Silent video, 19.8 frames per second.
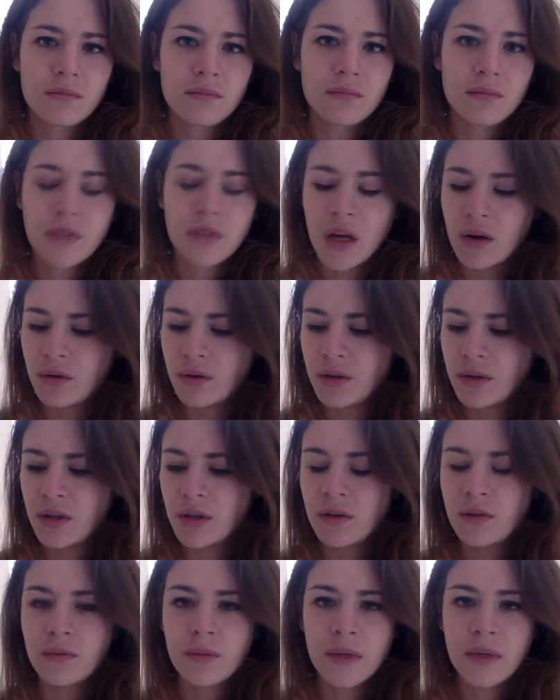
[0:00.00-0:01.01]
"No,
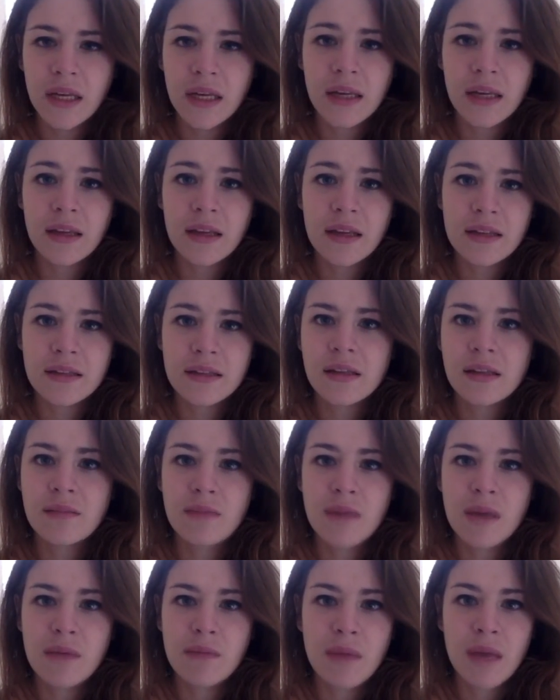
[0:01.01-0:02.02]
you're ridiculous," and
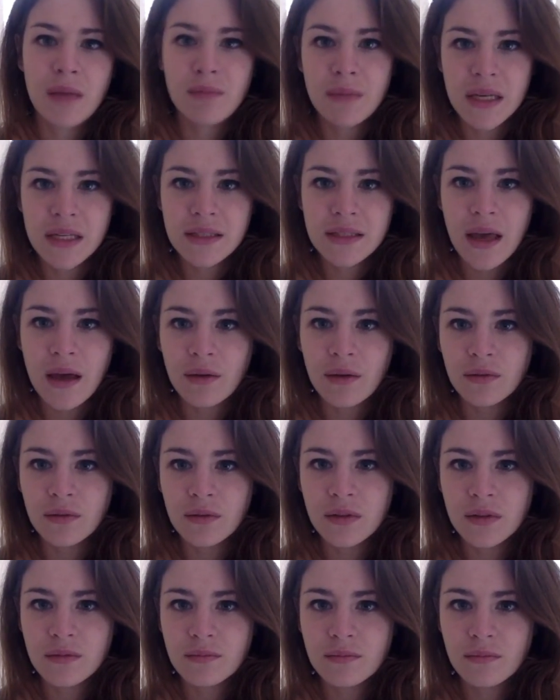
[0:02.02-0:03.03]
it made me sound
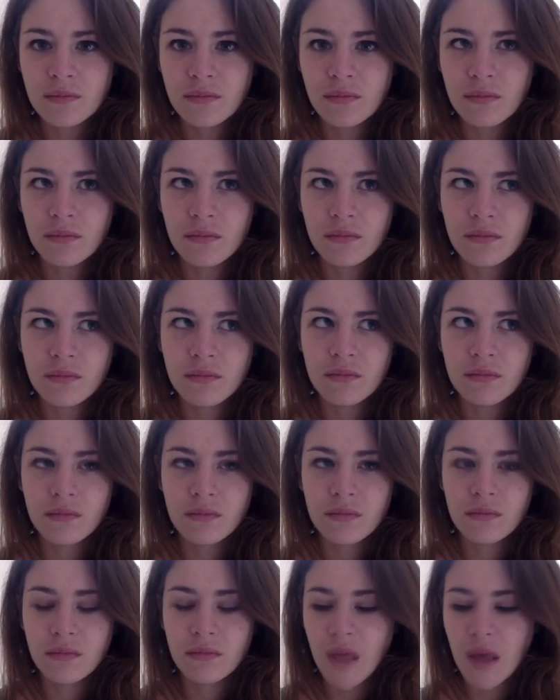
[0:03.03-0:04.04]

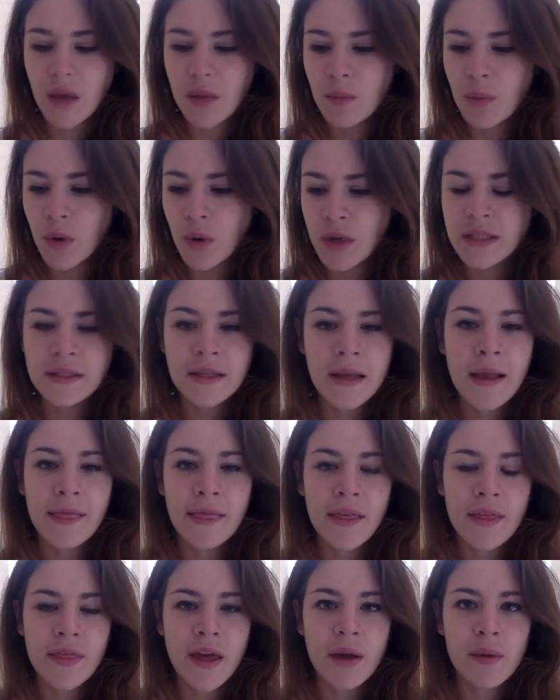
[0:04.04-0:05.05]
like more insane
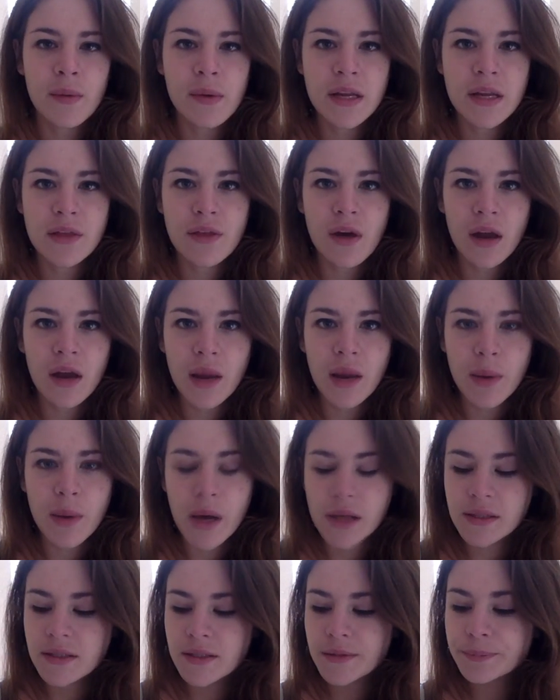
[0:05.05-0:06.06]
than they already thought I
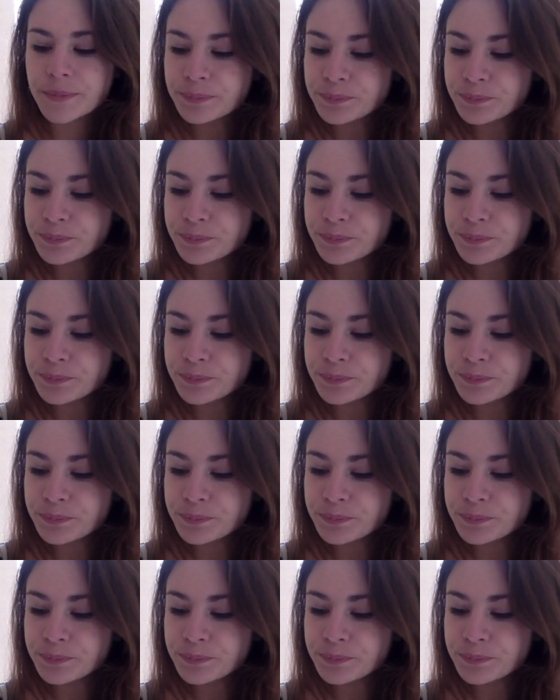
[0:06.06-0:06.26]
was.